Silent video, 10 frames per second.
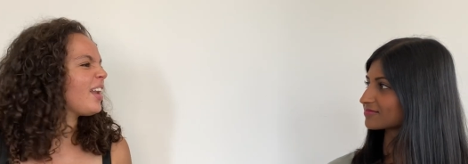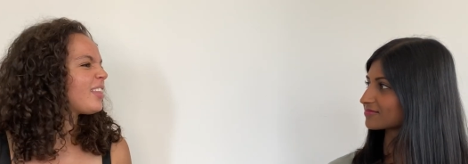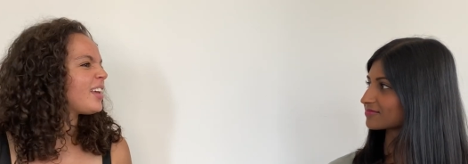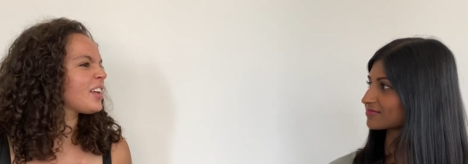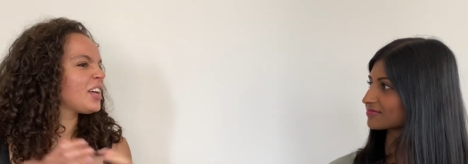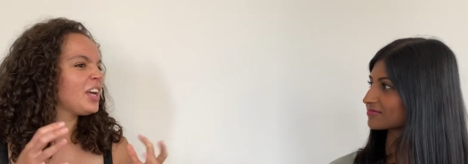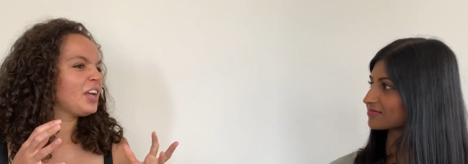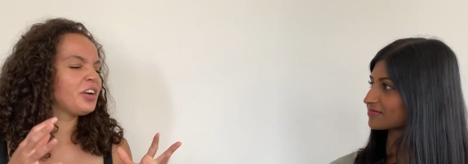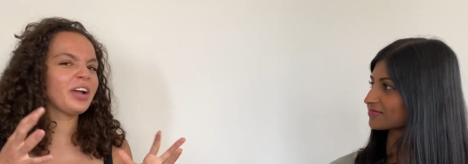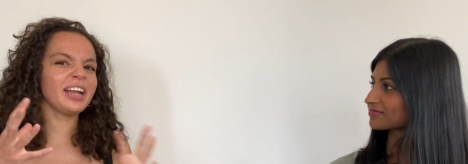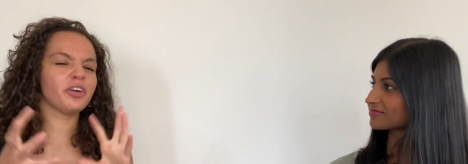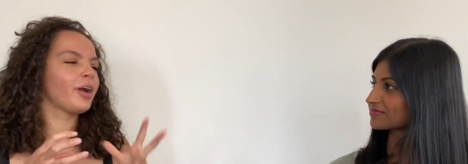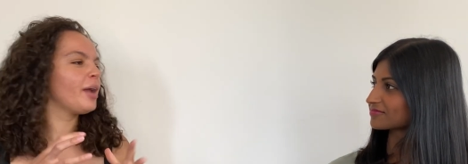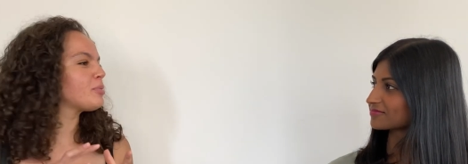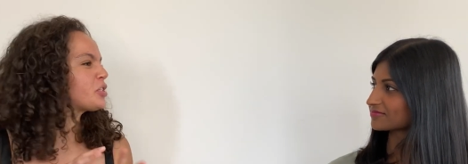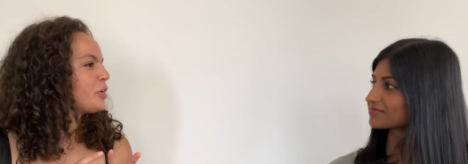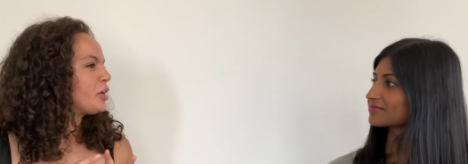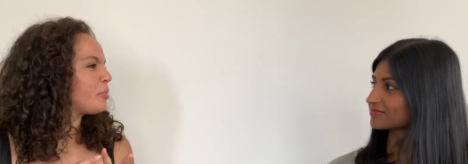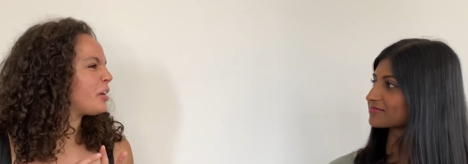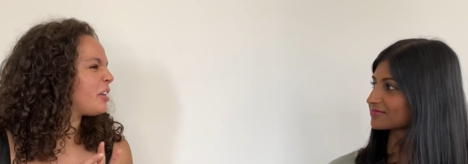Speaker 1: kind of think you're getting cramps
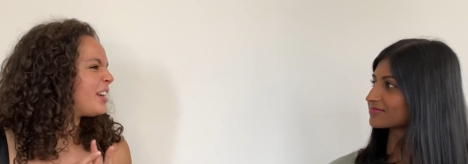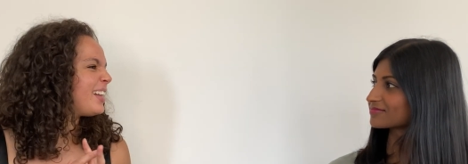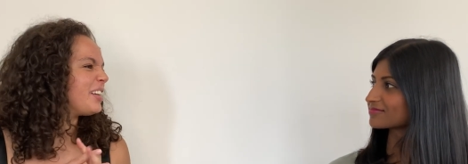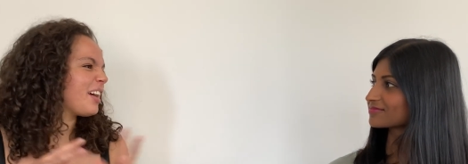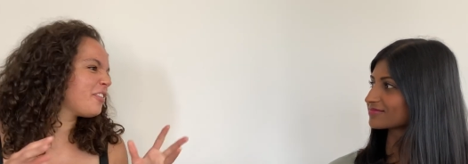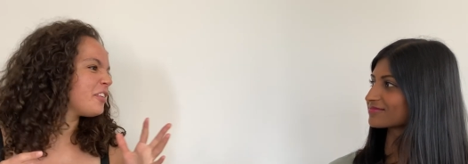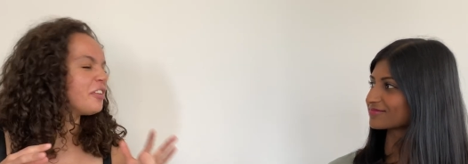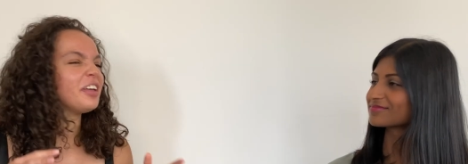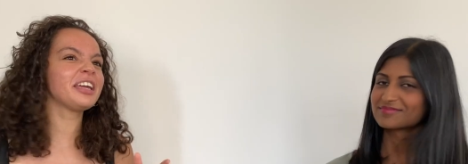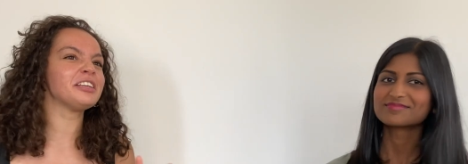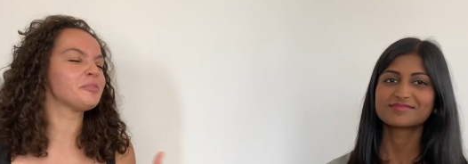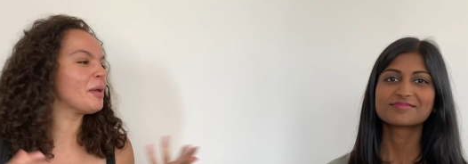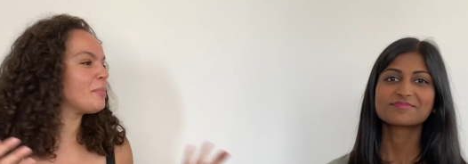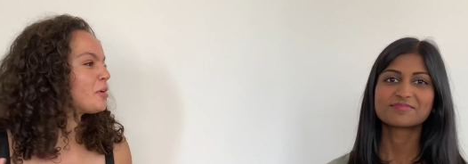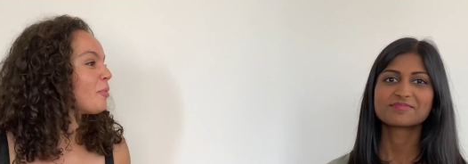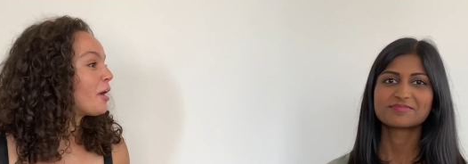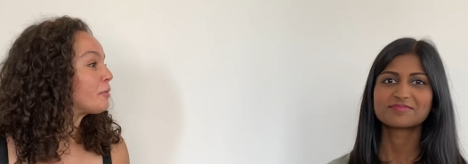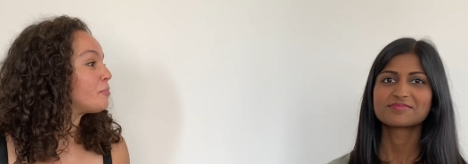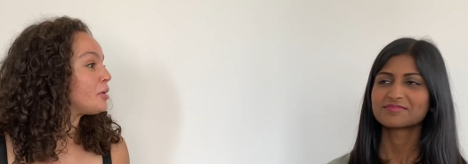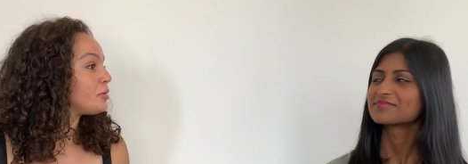during your period and you kind of feel icky, so maybe your
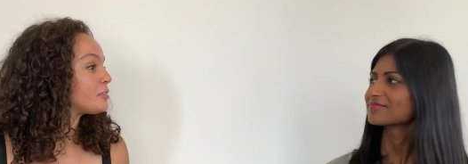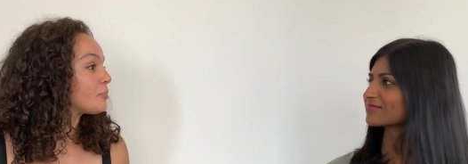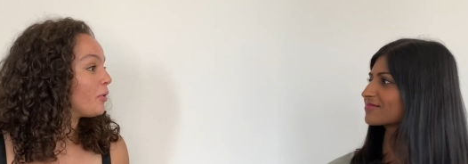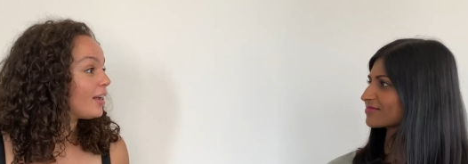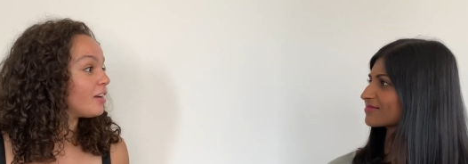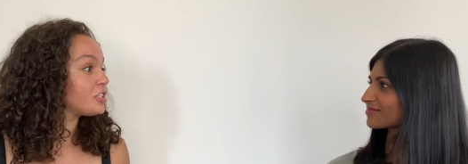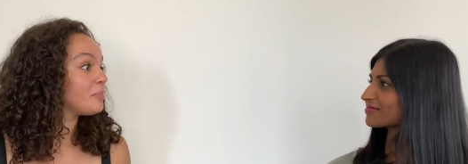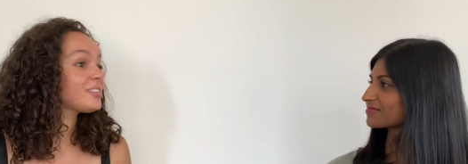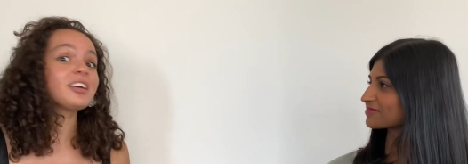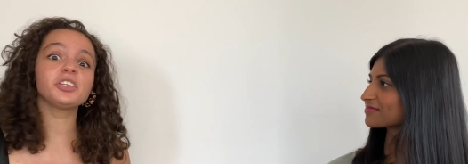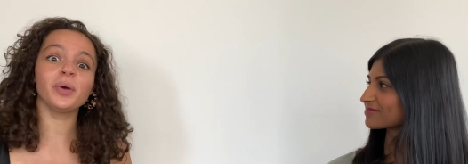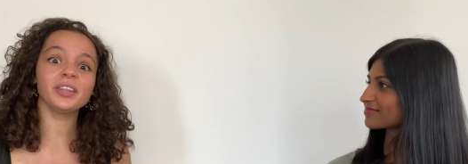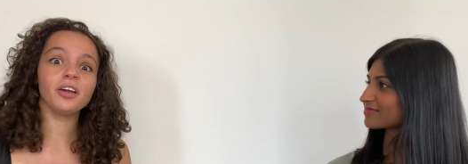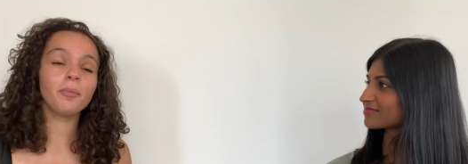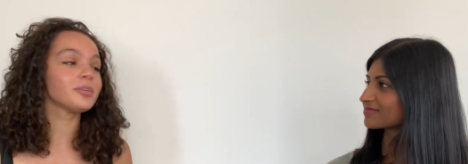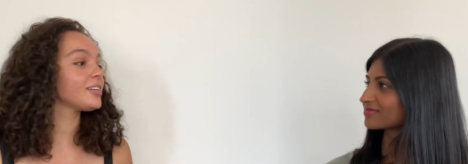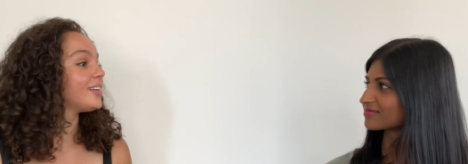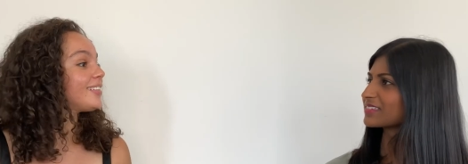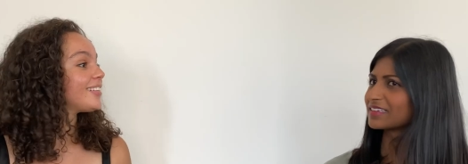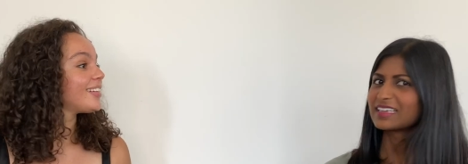body would be using more energy, but it's actually quite the
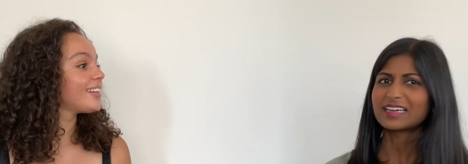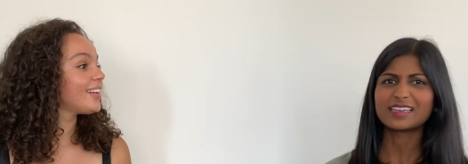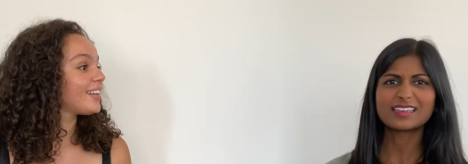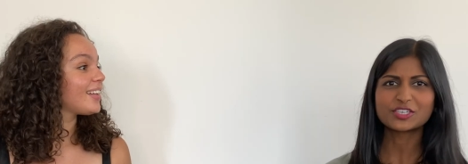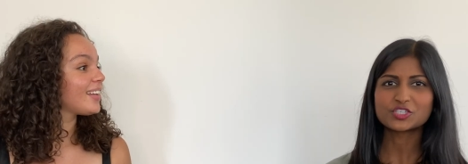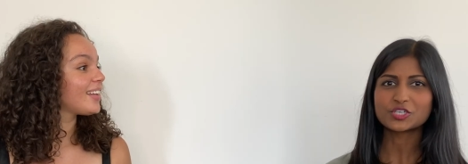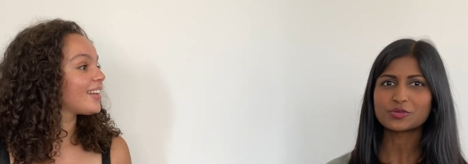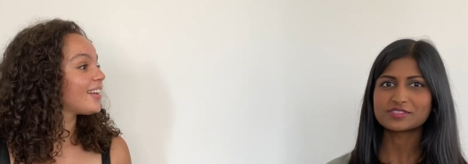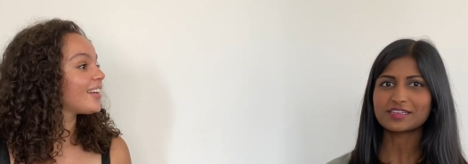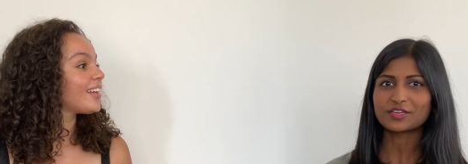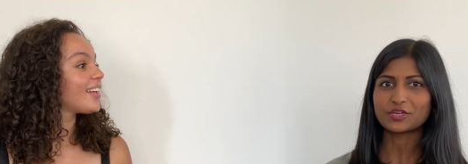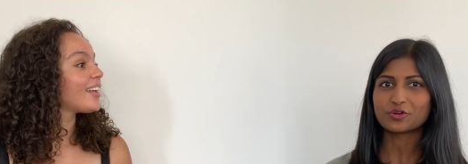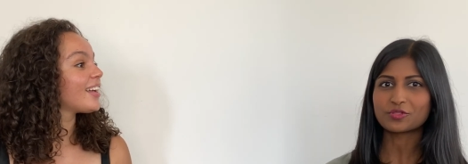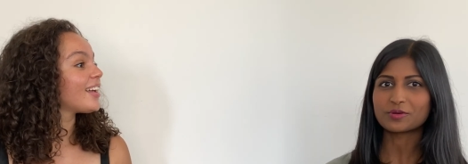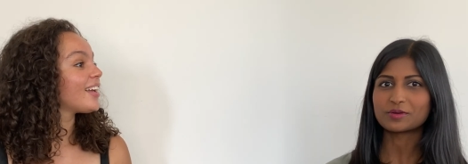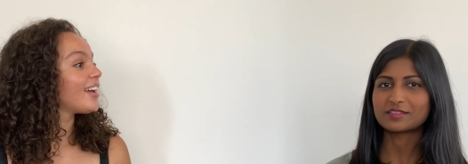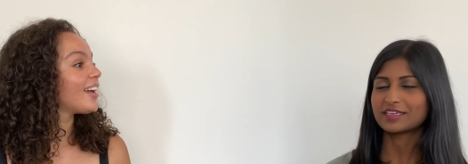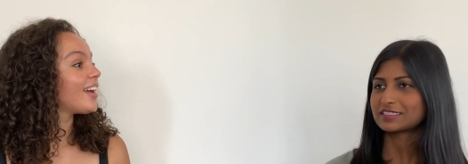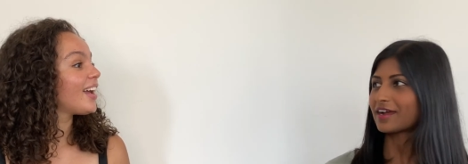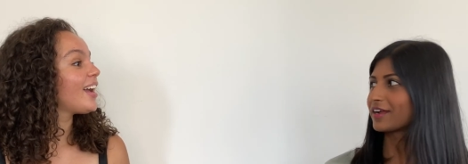opposite.
Speaker 2: Yeah, I think it shows that, you know, the,
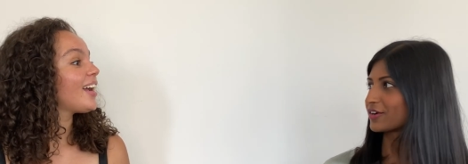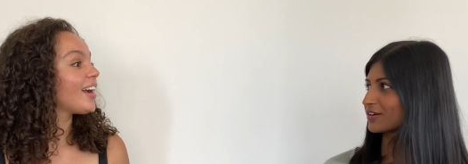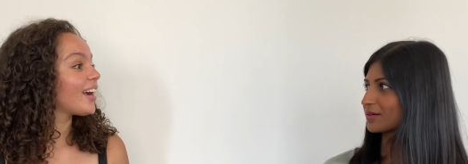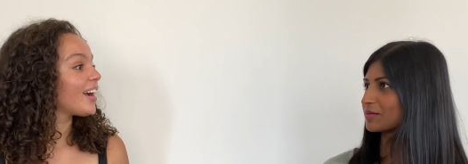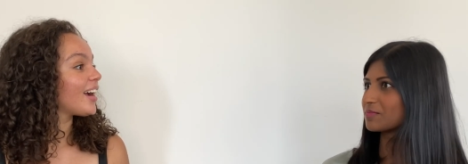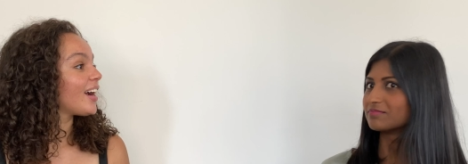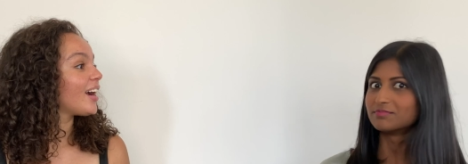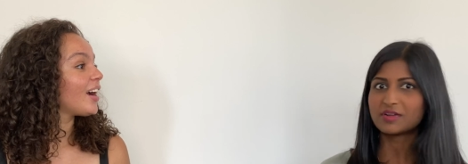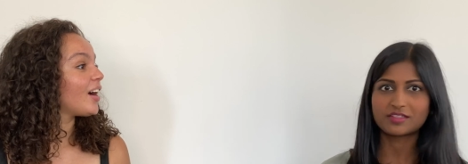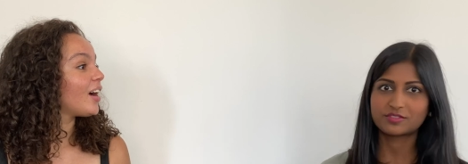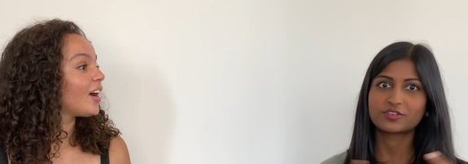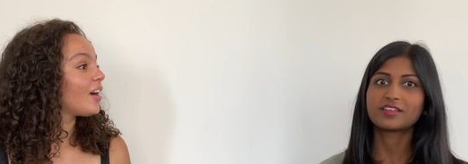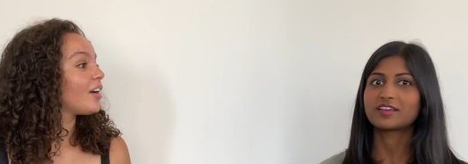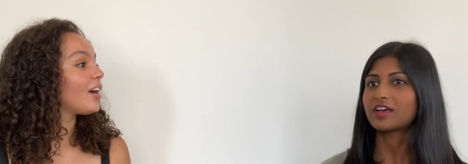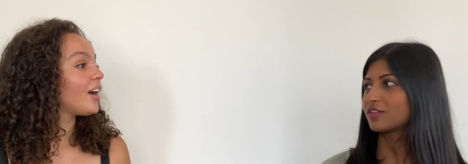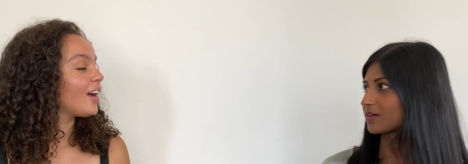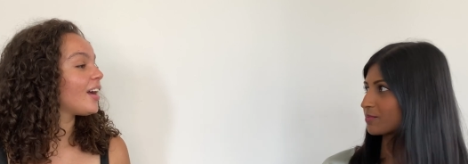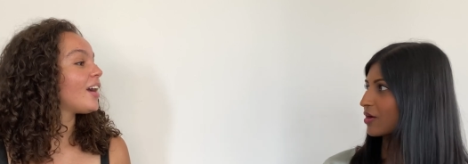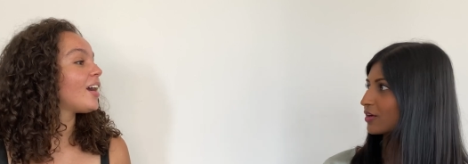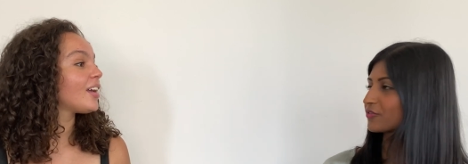the entire month or the
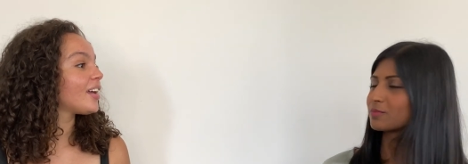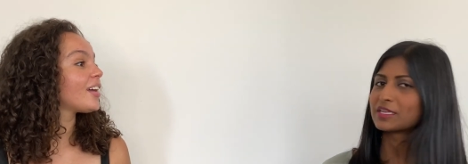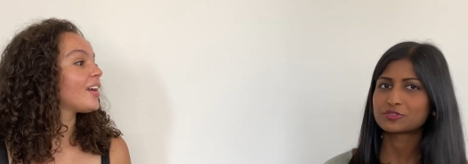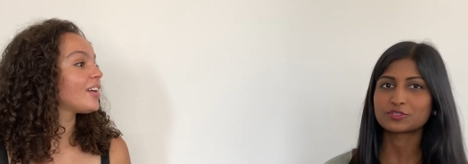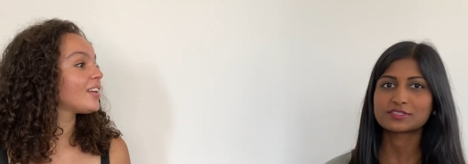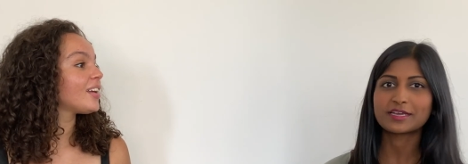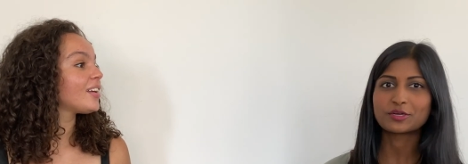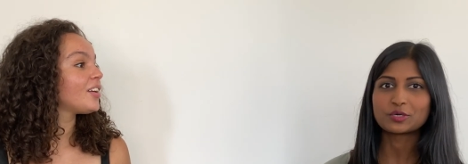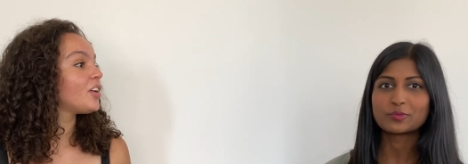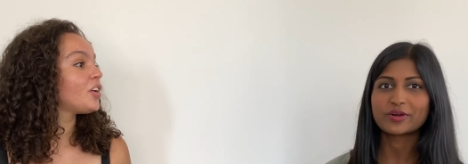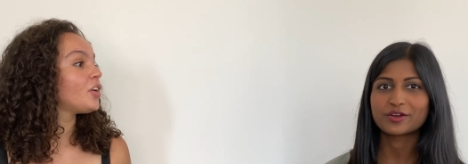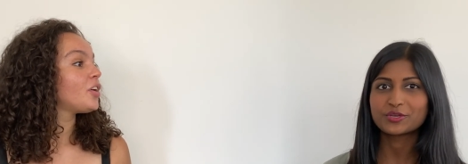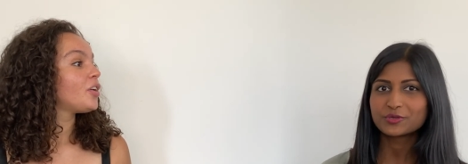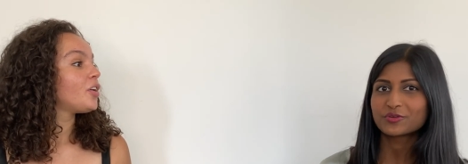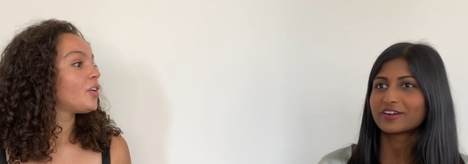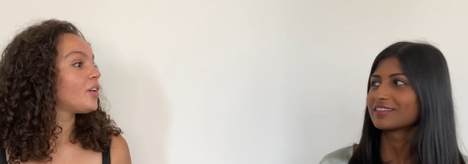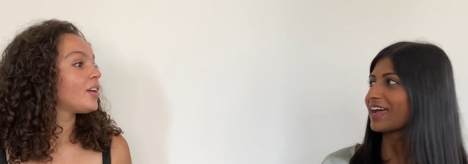other part of your menstrual cycle where your uterine